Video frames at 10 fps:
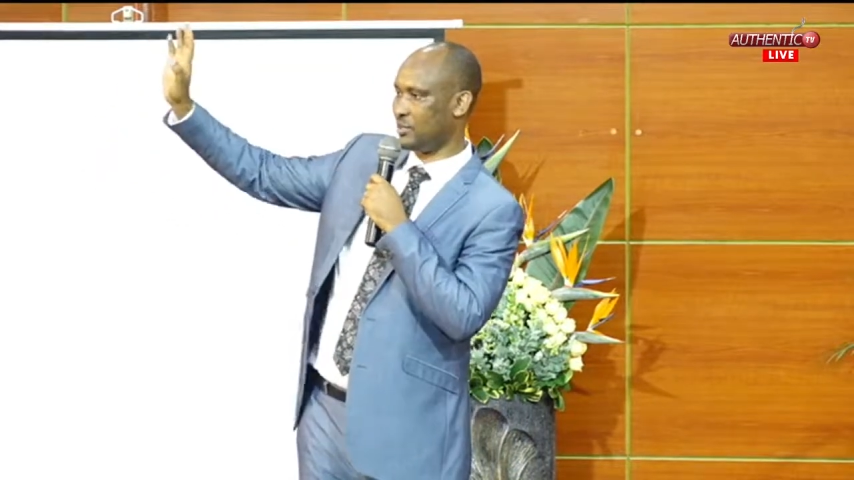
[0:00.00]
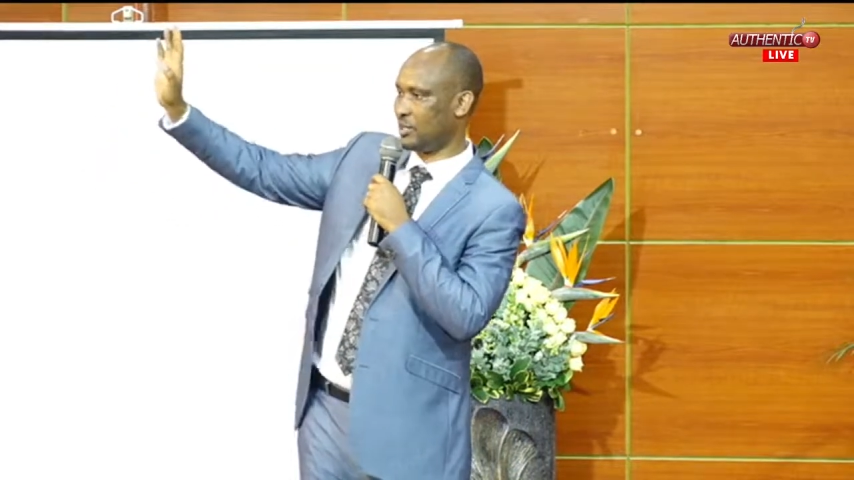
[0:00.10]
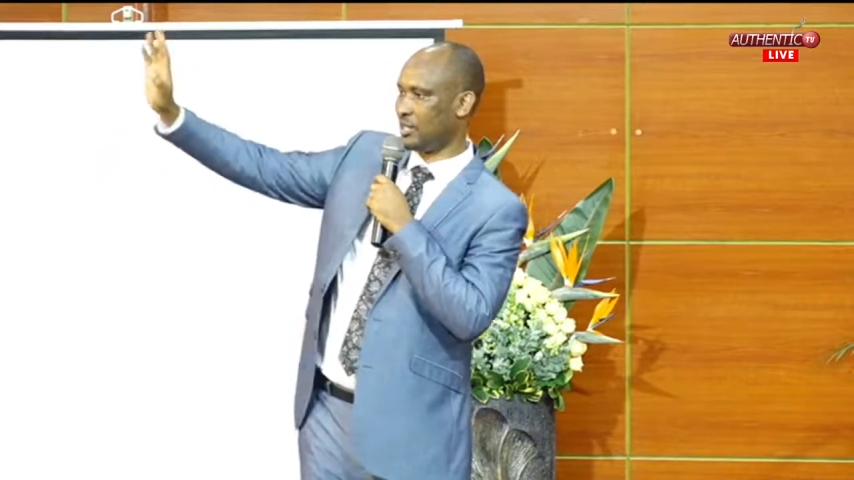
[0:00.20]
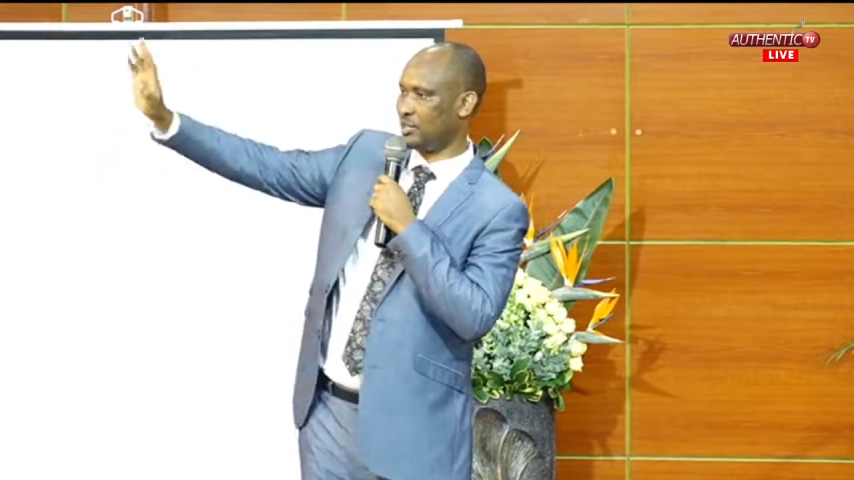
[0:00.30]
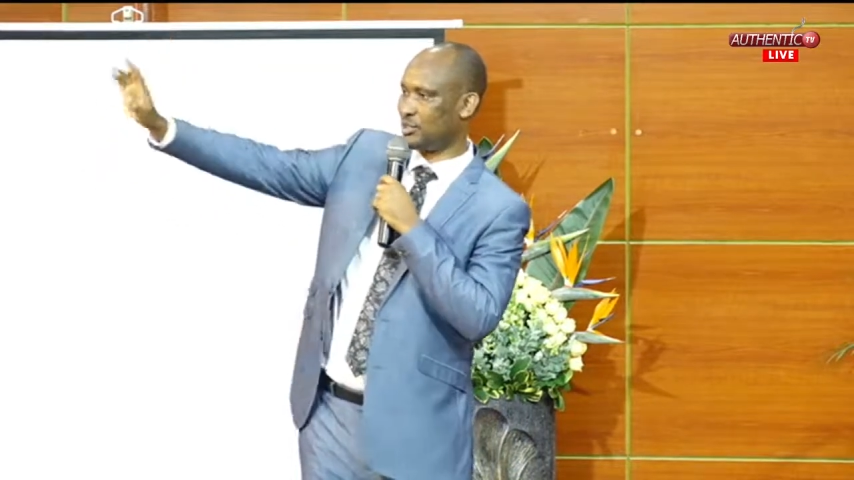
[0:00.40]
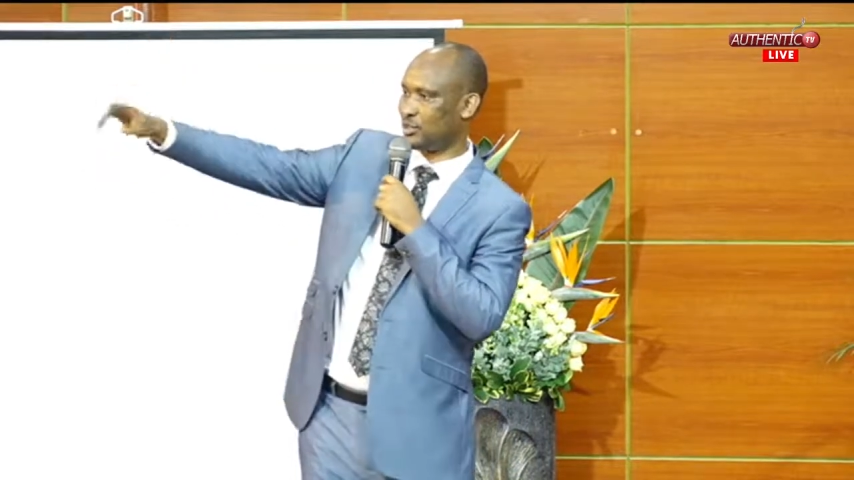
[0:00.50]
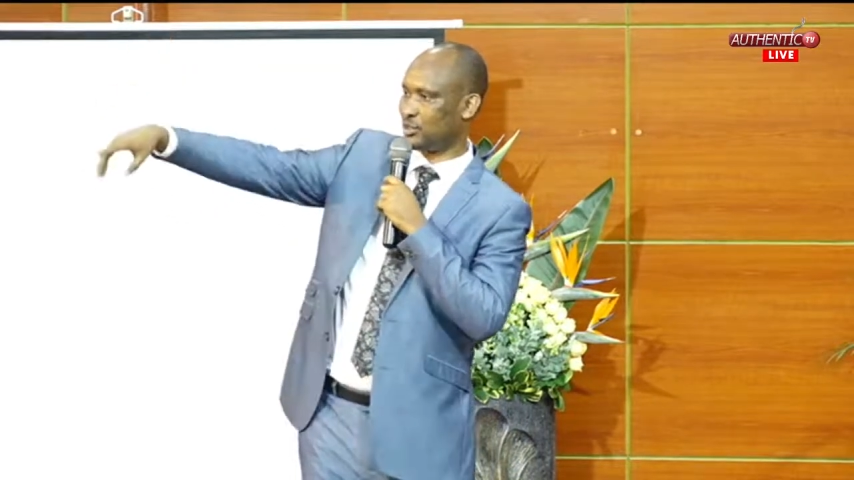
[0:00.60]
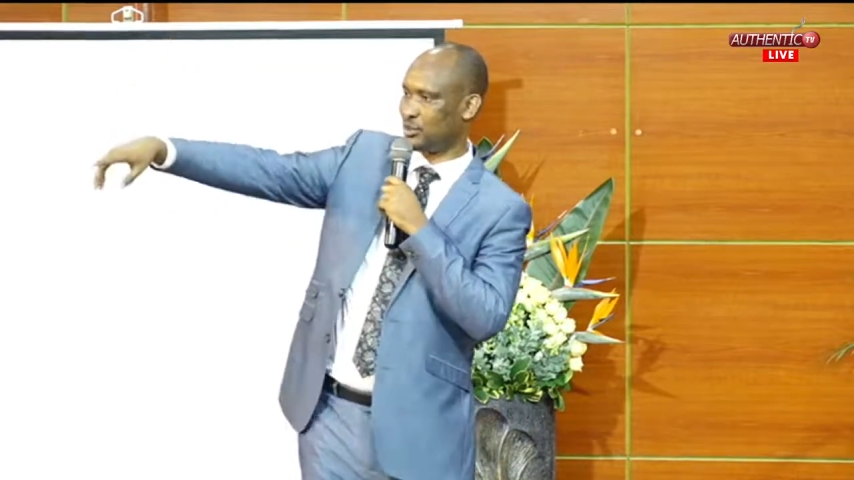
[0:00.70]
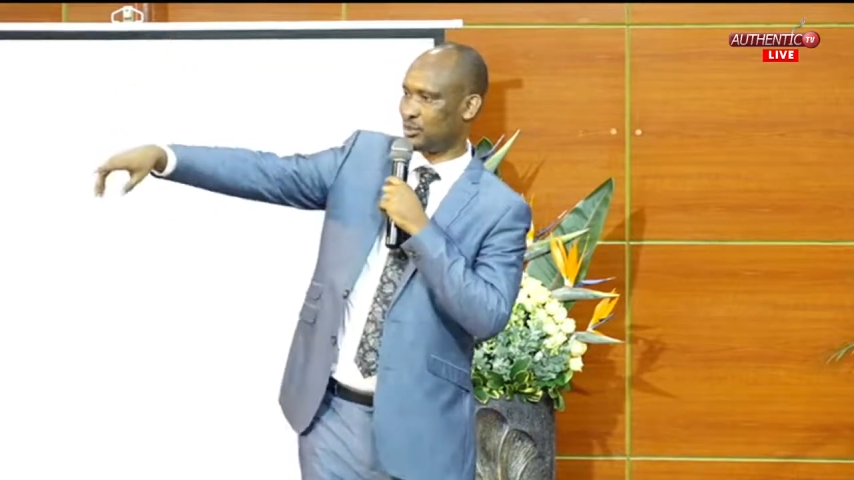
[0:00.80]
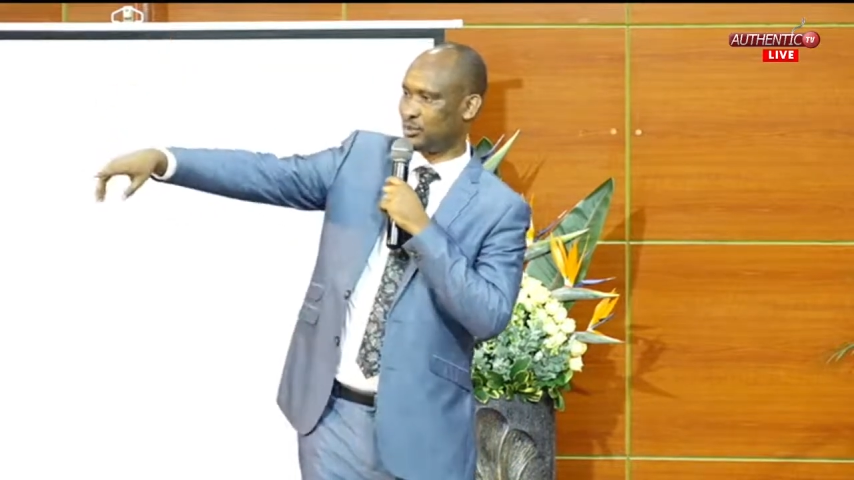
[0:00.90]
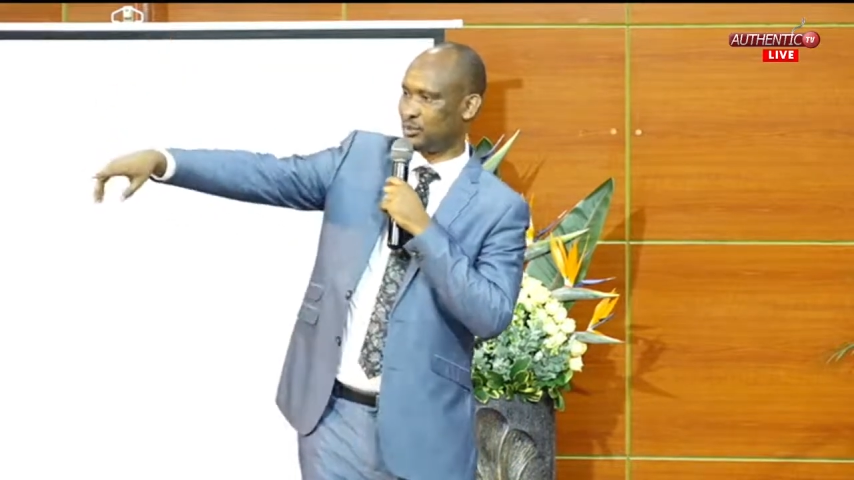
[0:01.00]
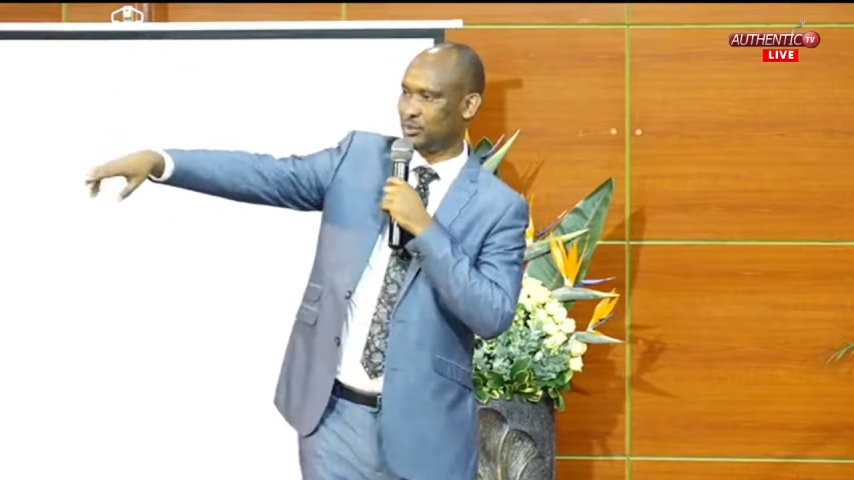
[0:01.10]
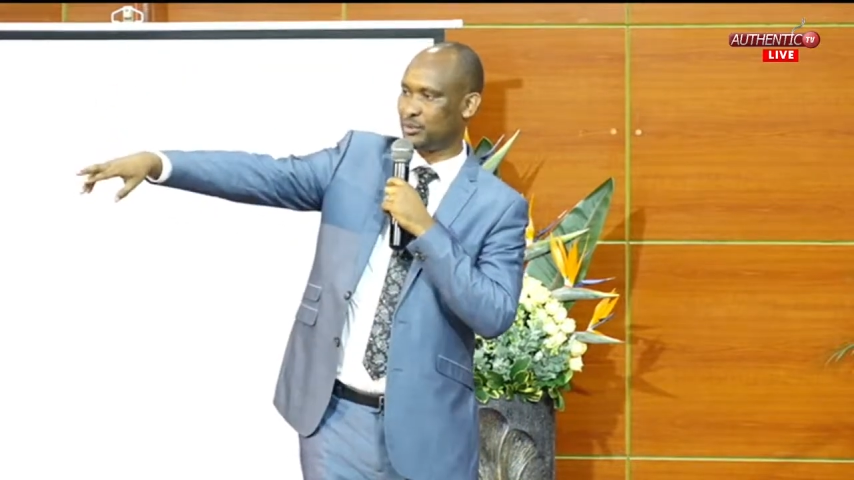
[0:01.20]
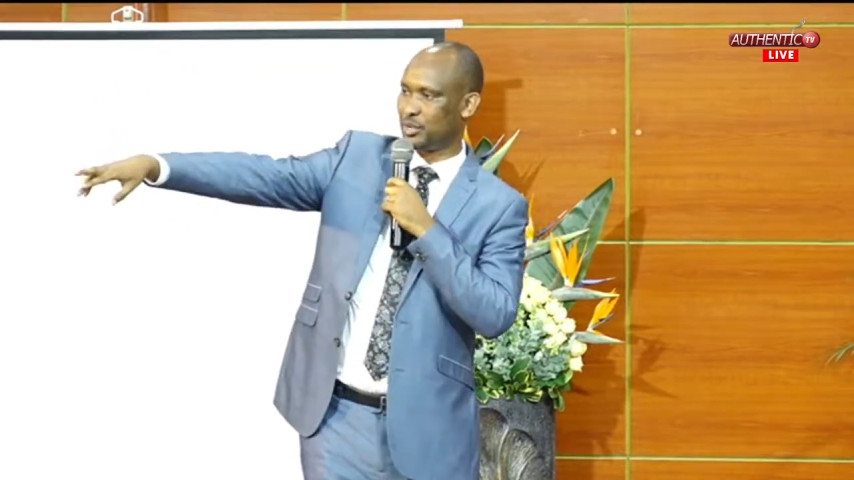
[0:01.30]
you can talk to